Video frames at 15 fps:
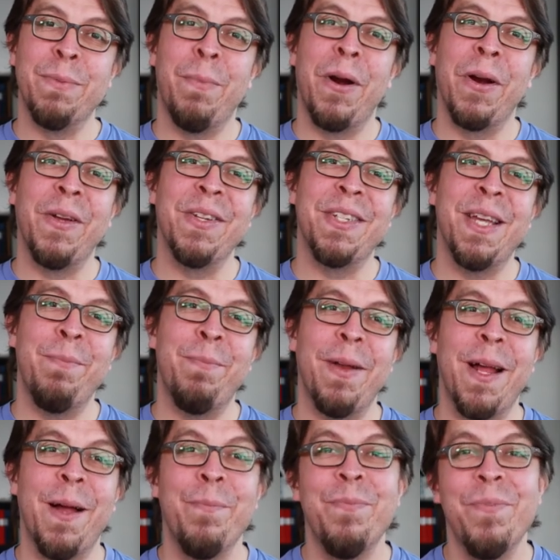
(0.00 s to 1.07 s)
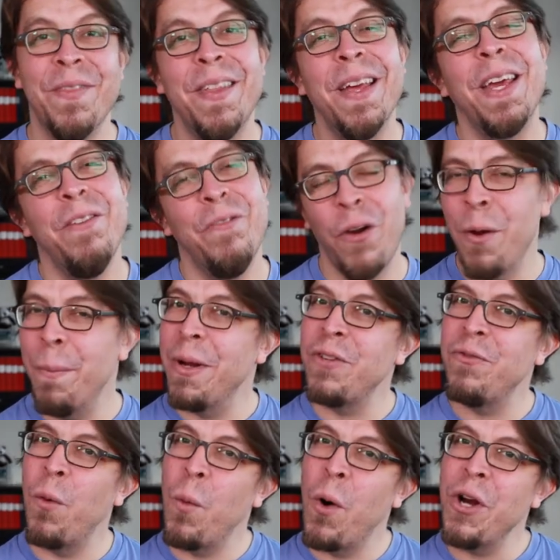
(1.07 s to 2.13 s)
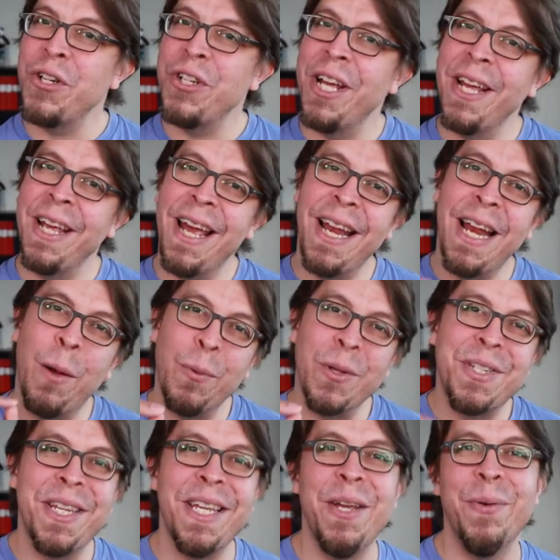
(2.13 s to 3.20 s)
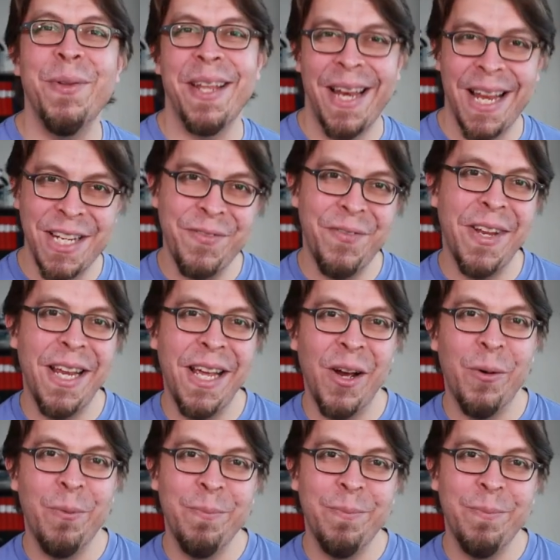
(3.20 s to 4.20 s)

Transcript: is Markus Seppälä. Thank you very much for watching, and I will see you in the next video.